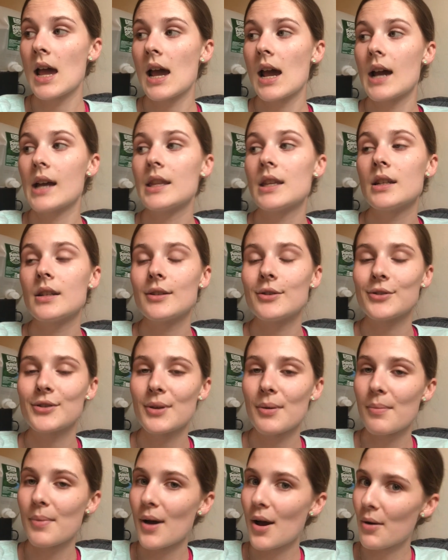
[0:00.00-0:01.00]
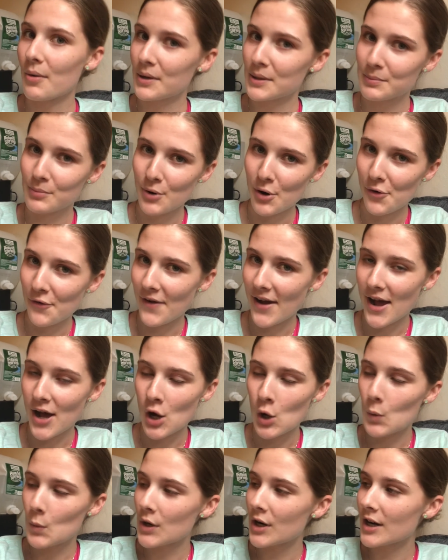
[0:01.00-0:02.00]
And then do some poet
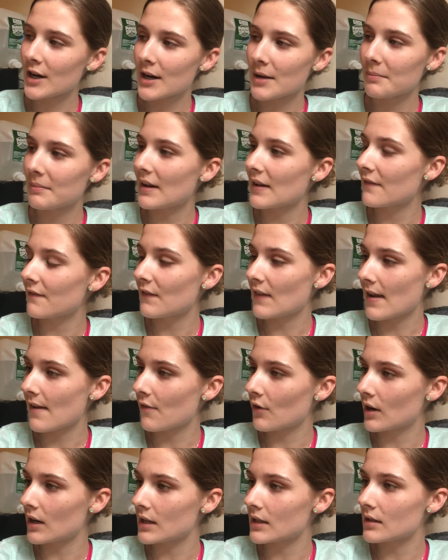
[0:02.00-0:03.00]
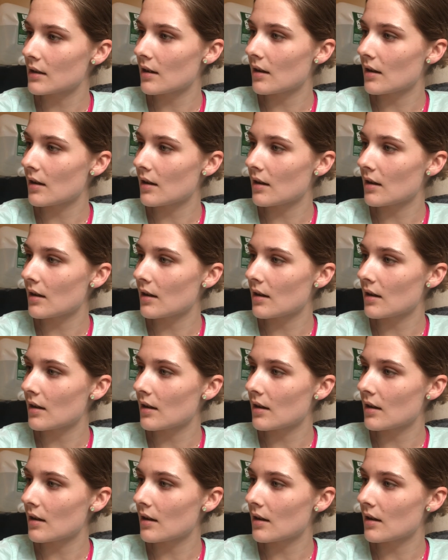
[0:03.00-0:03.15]
profile work, my favorite.